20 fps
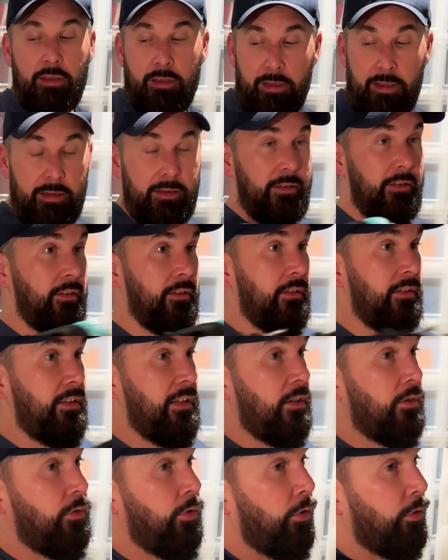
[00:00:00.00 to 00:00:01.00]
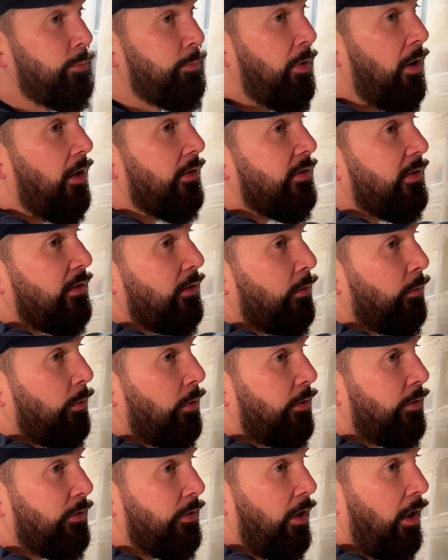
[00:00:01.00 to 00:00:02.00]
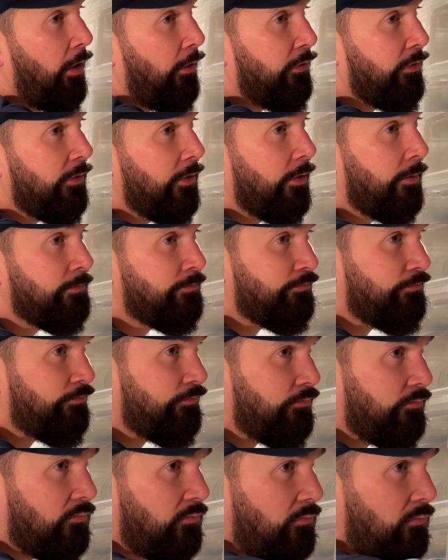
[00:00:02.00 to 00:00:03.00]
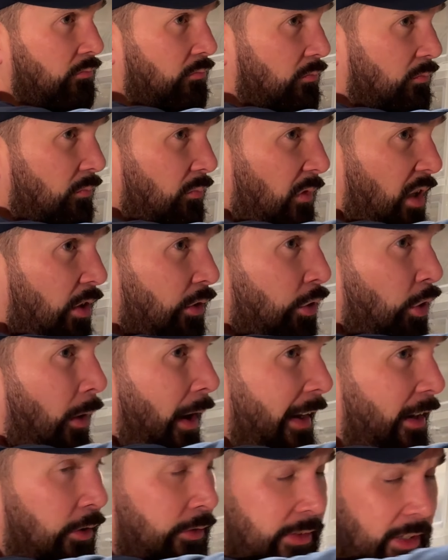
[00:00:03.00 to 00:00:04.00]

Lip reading: and the Courtposite was soft. So I don't